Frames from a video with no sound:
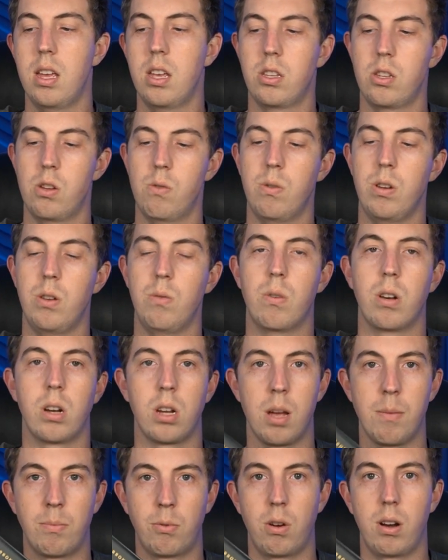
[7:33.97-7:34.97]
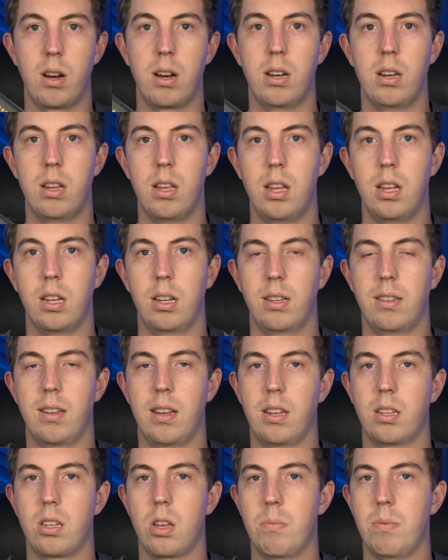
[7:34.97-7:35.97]
So when you want to upgrade to
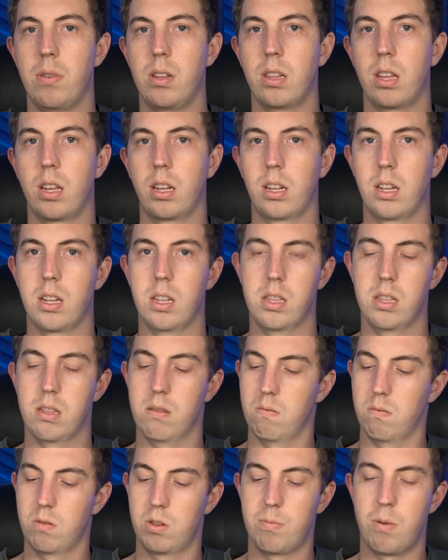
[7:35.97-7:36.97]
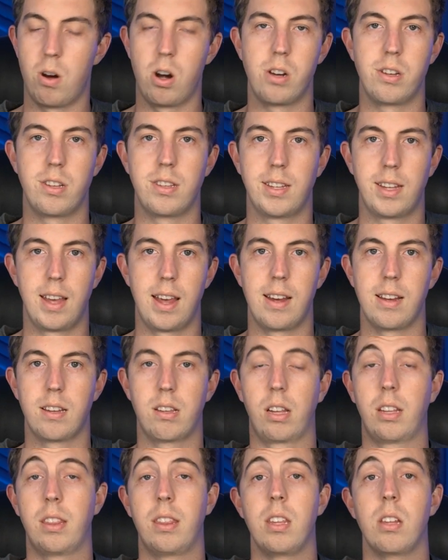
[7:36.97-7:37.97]
say something like in Spartus' case,
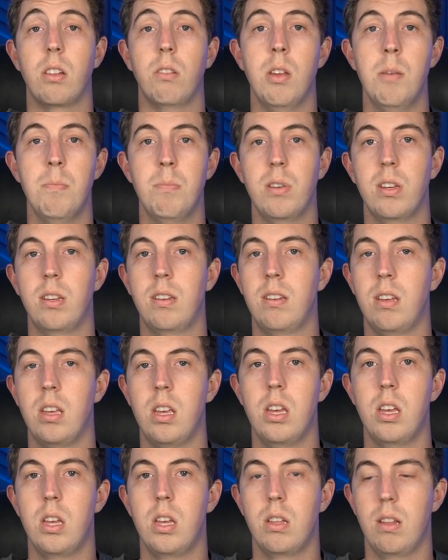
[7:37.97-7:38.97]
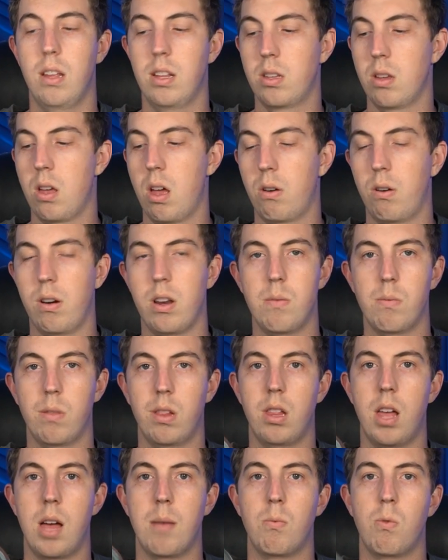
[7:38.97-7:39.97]
like the Olympus, it's already a
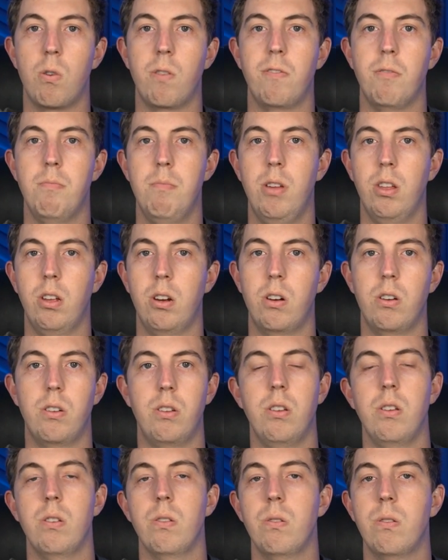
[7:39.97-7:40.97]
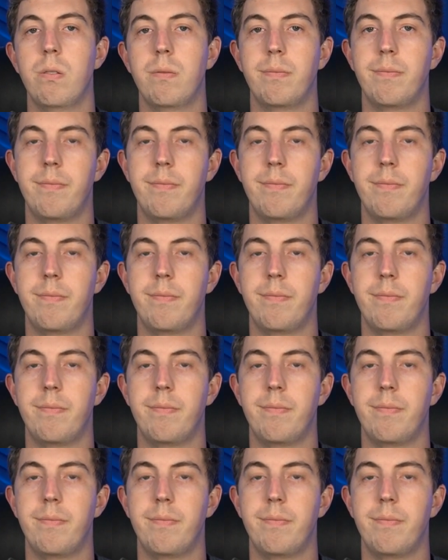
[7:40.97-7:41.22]
lot more familiar to you.